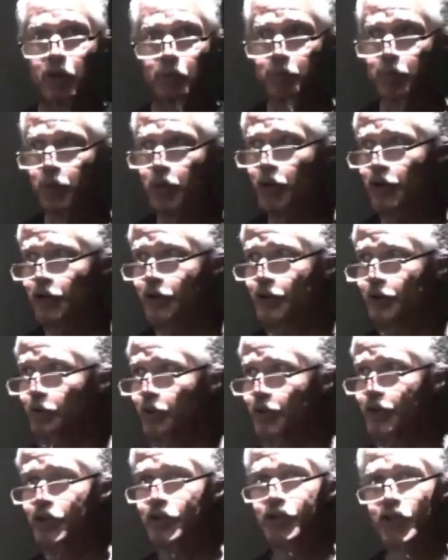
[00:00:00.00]
or Birch,
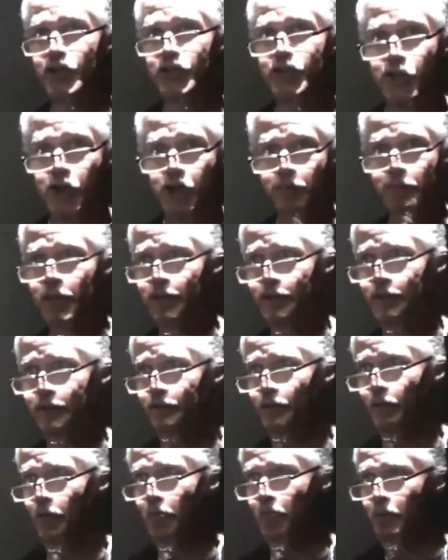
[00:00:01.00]
which is the German,
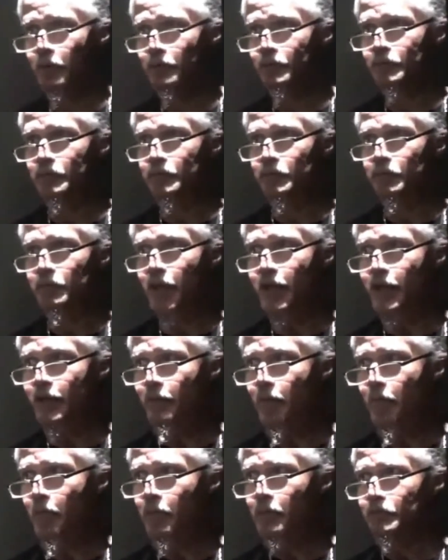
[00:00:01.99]

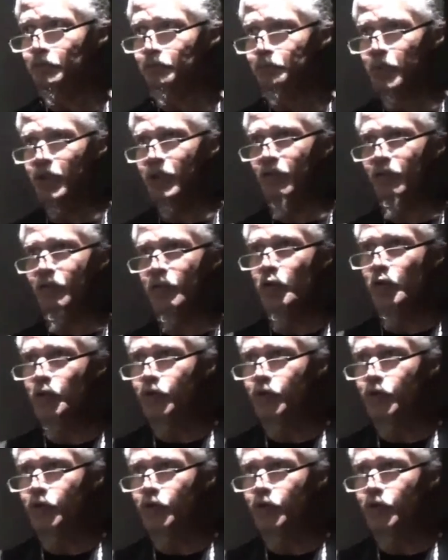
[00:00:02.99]
right? But if